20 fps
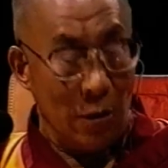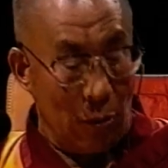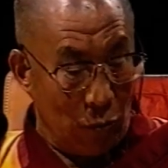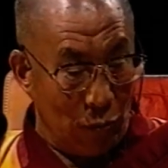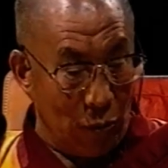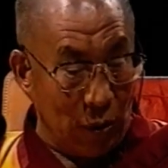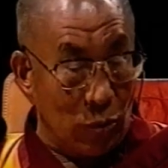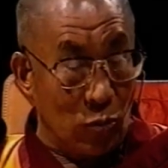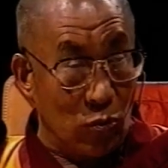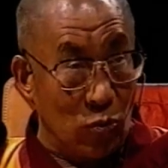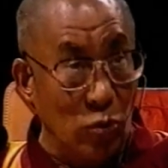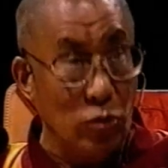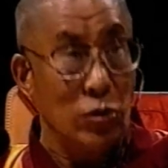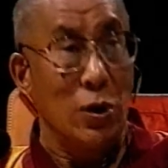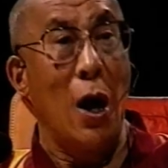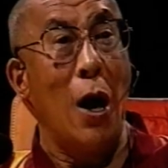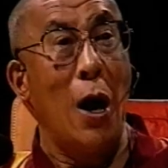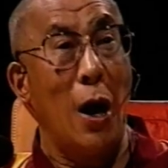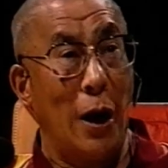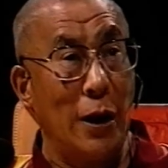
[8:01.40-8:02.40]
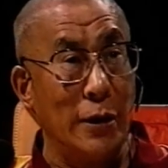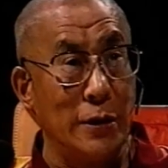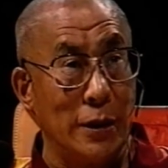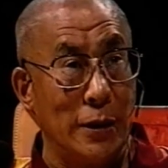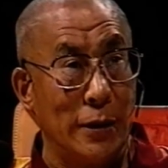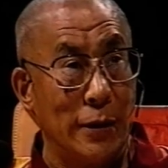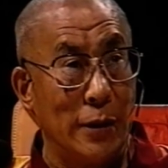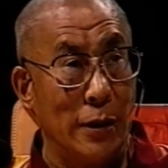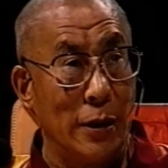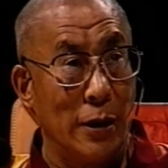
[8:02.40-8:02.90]
with good heart.
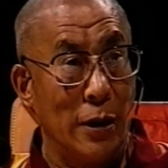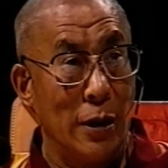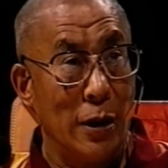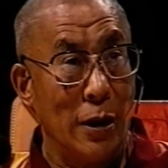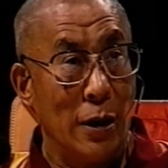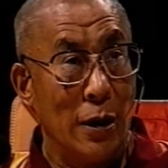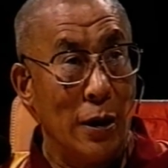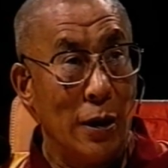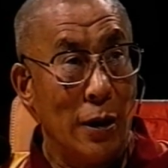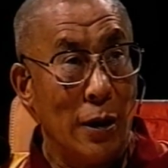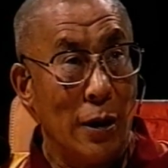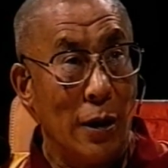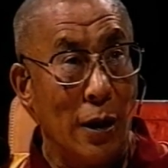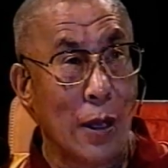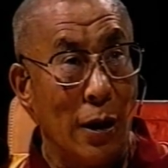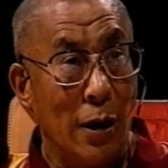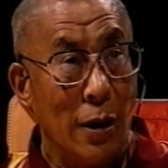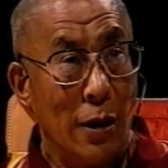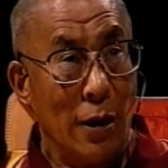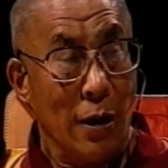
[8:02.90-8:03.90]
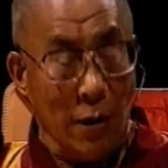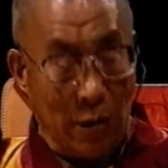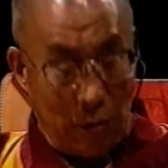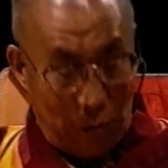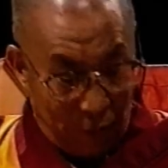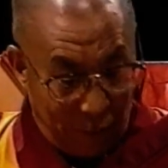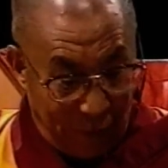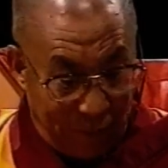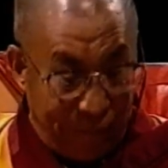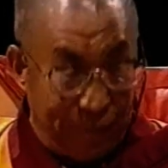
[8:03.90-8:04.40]

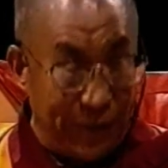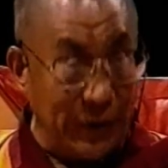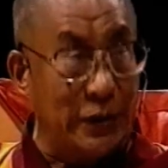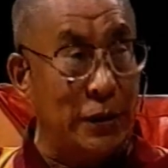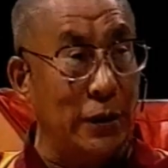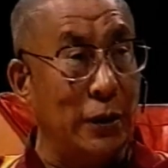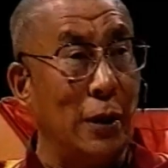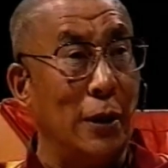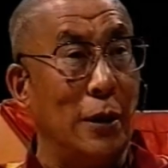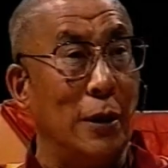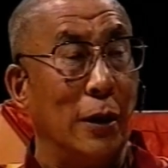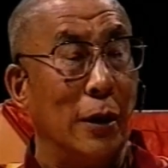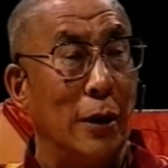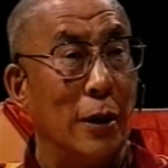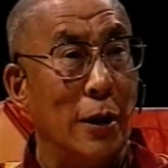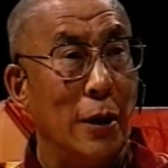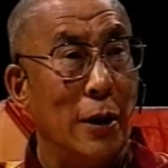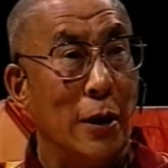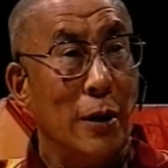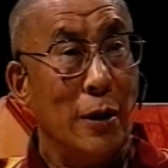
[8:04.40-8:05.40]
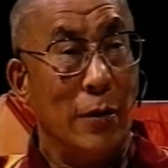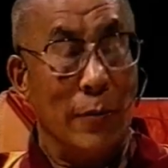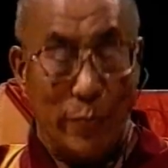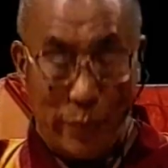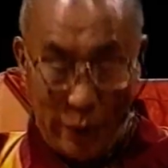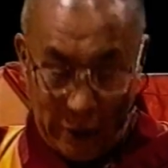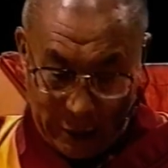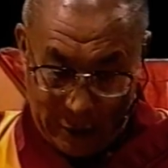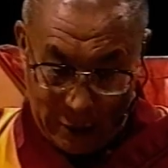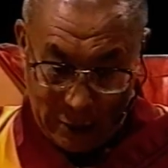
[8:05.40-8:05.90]
Your physical
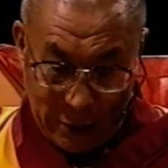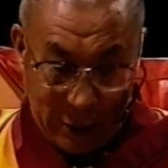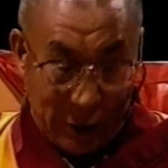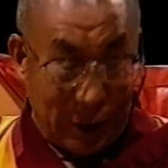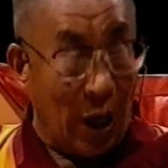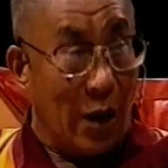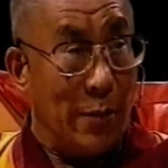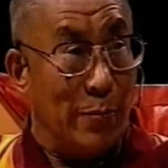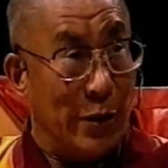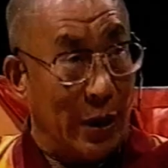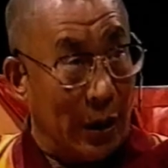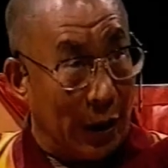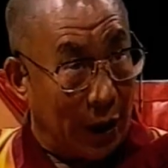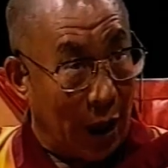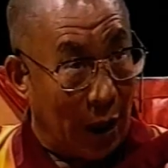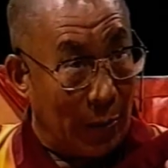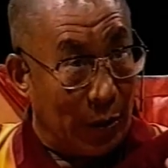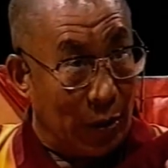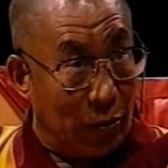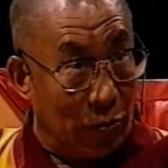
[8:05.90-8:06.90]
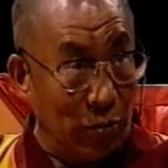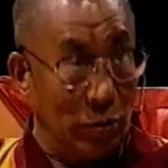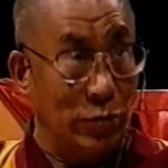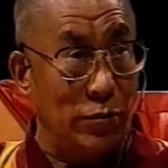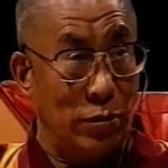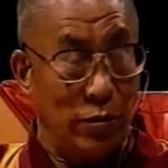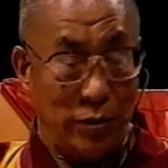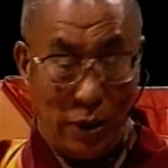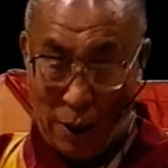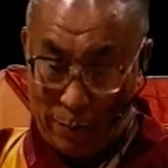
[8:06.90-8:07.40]
can be good,
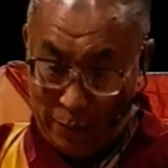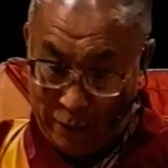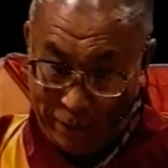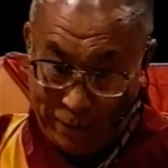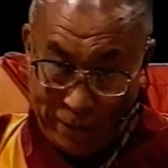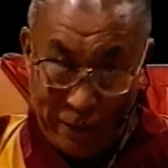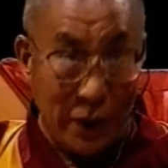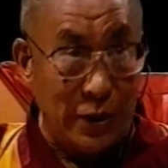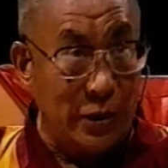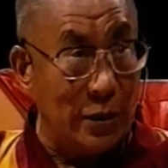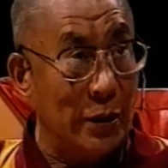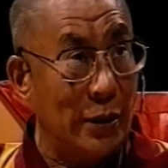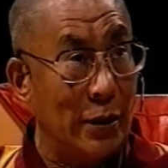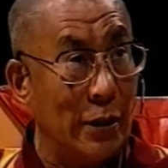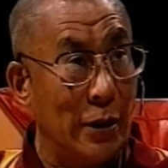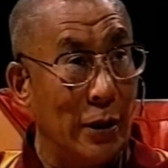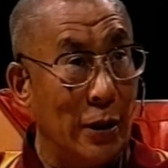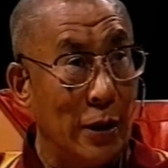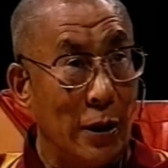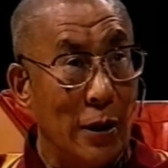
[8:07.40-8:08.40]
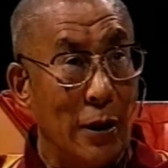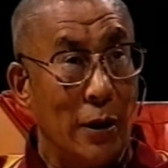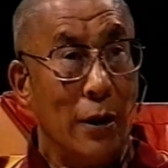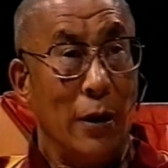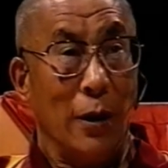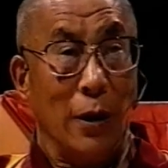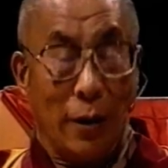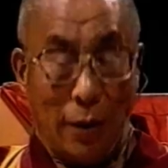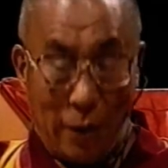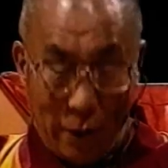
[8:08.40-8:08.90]
can be fit.
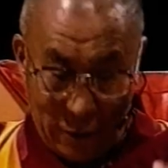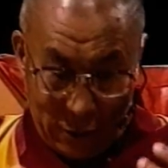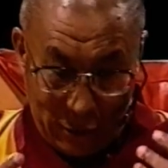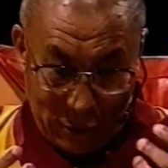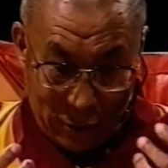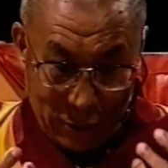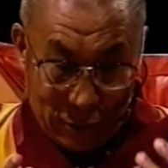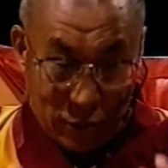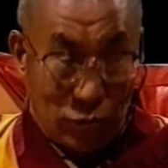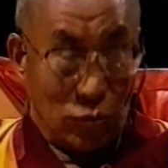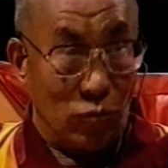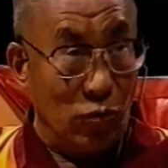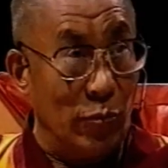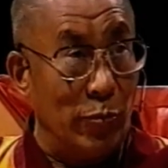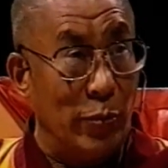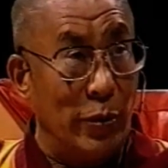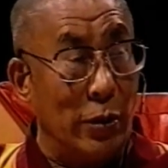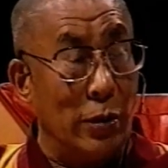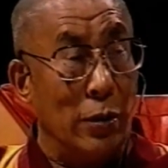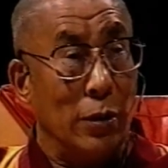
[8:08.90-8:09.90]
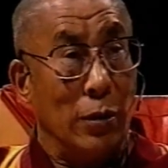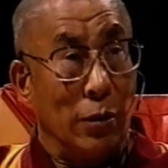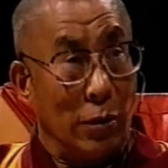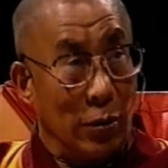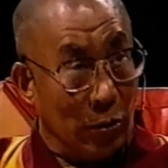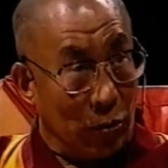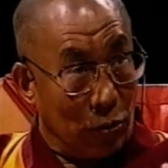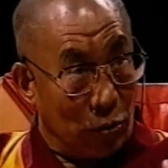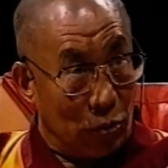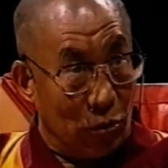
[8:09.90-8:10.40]

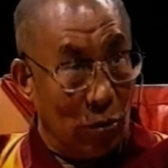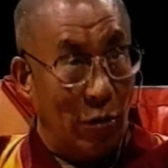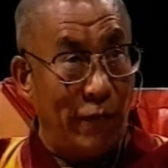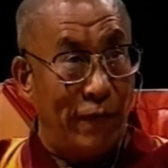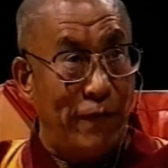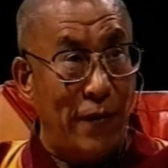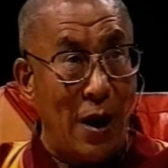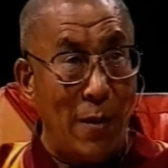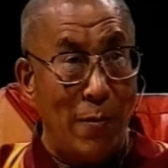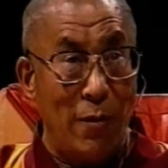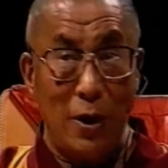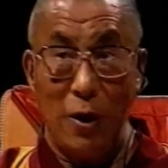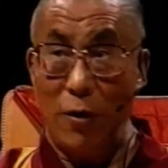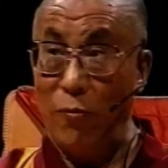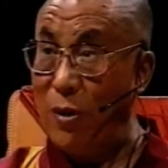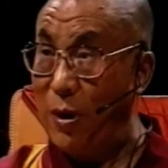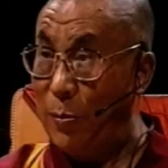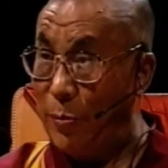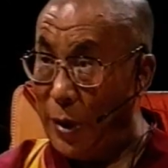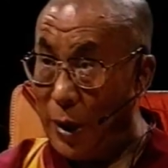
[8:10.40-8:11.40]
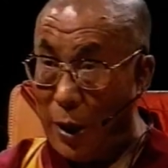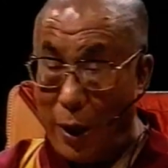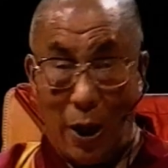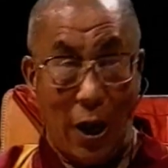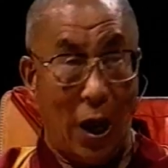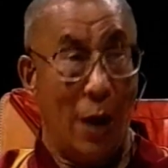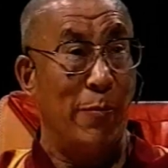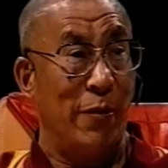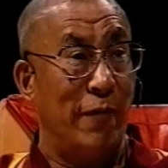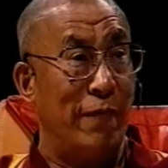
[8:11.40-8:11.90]
Your family will be a
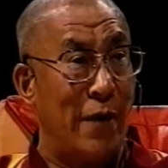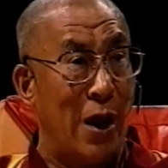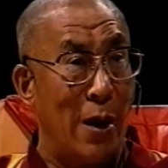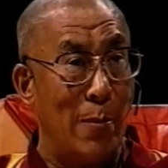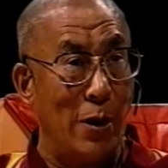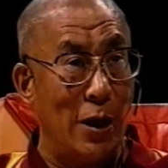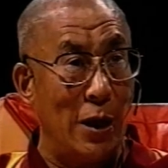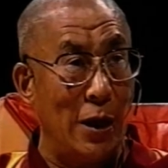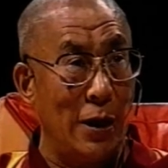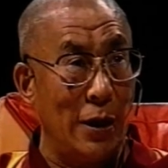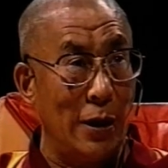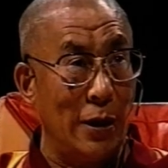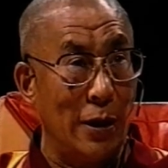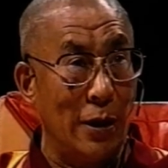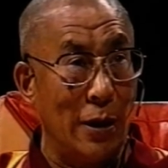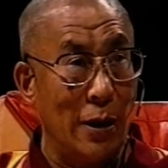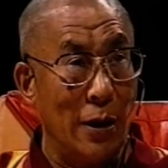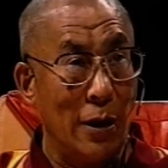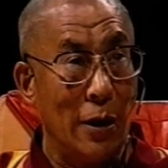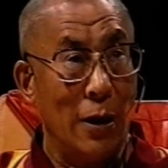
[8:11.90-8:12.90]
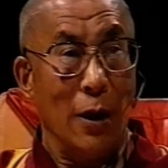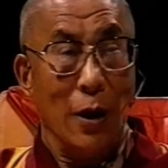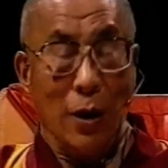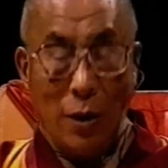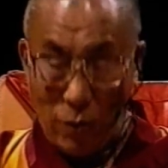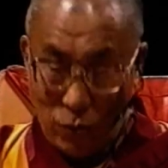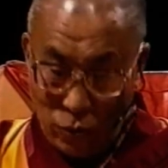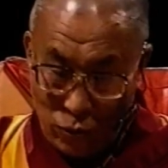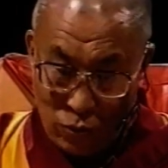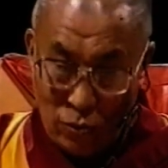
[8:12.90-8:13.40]
happy family.
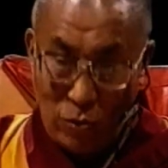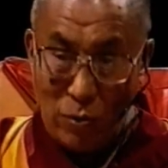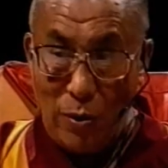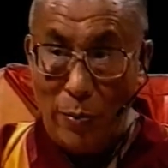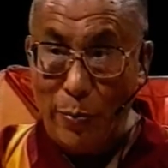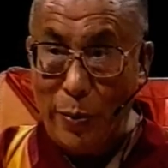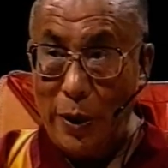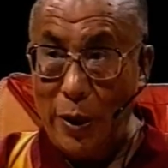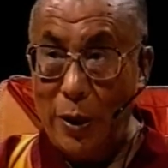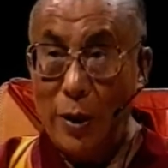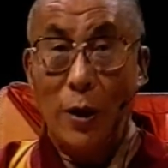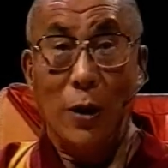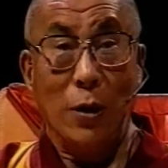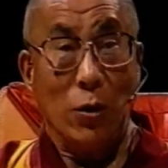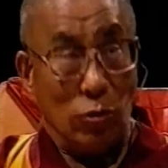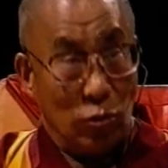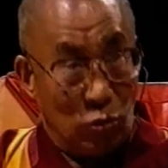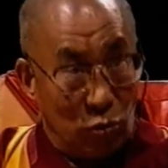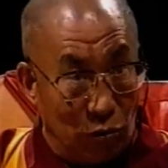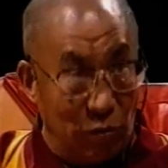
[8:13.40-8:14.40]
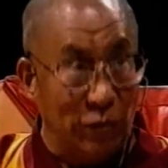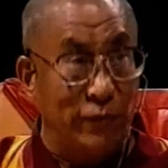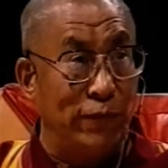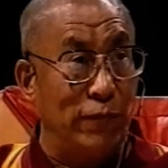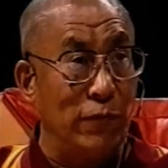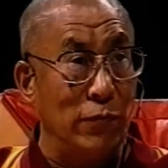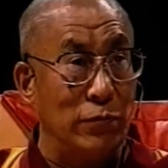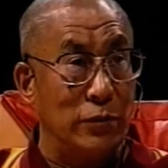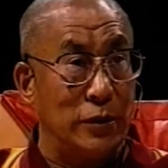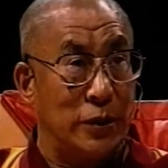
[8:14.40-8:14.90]
You will be
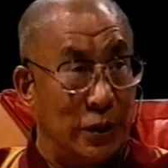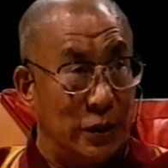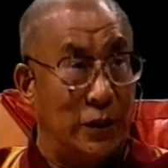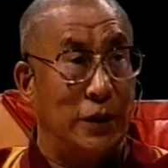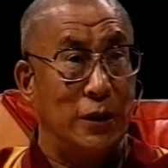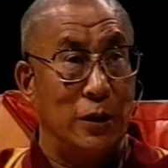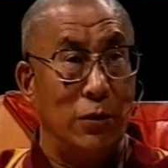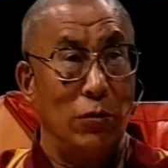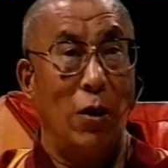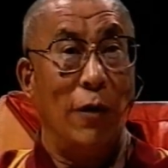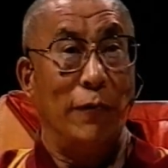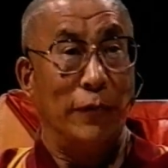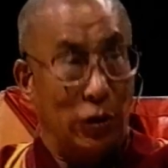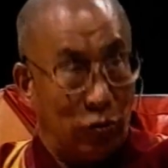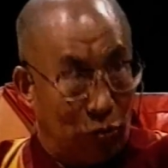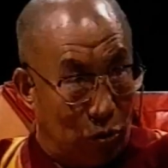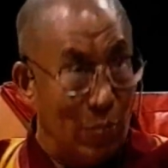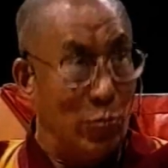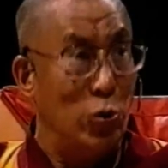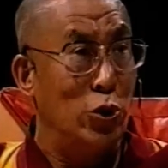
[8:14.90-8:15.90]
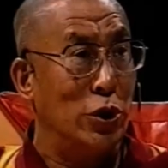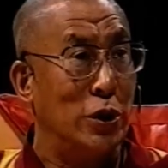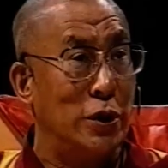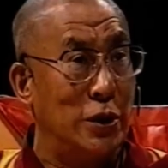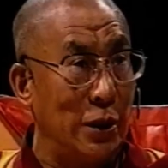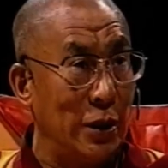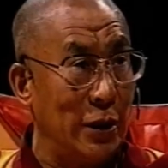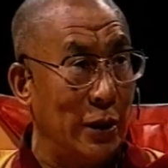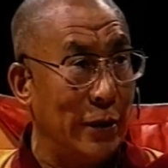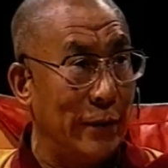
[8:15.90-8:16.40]
useful citizen of the
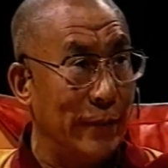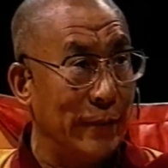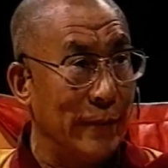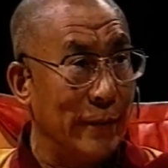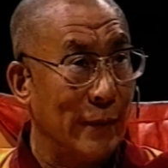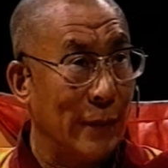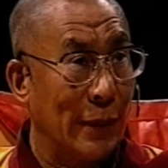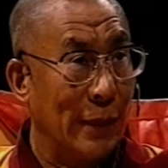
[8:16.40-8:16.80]
community.